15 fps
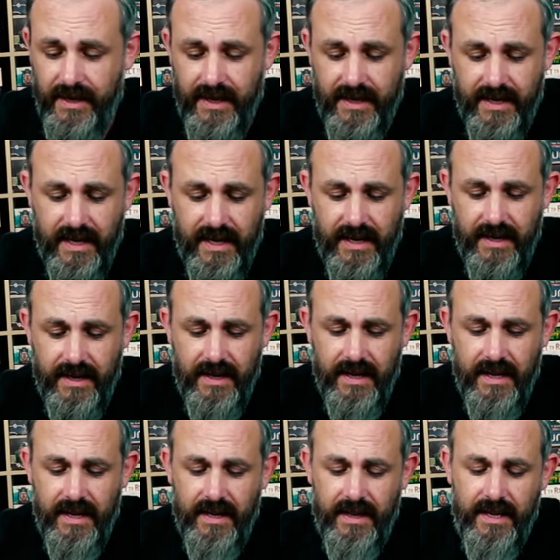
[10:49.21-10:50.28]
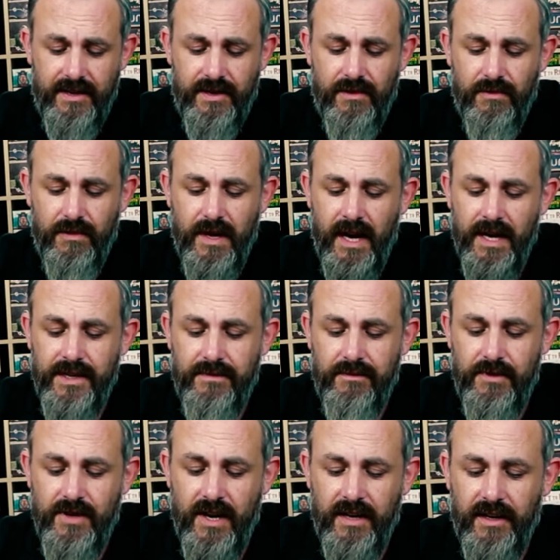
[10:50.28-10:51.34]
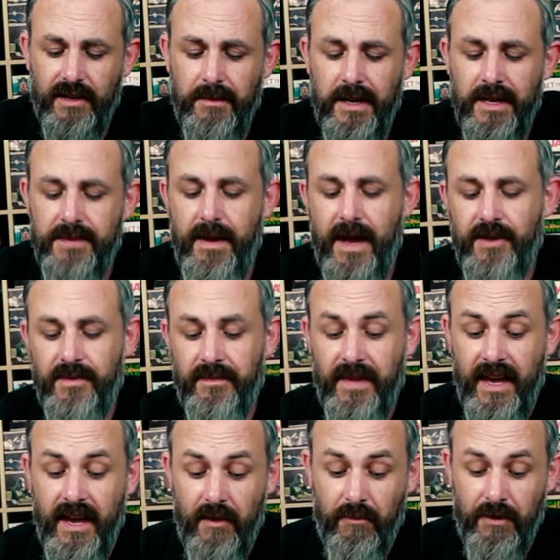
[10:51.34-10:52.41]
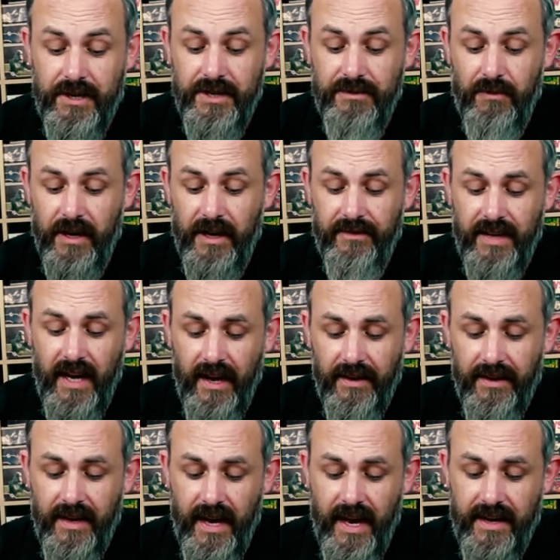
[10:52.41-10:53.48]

These are these cool cards which aren't going to be in the expansion, which is what I've done.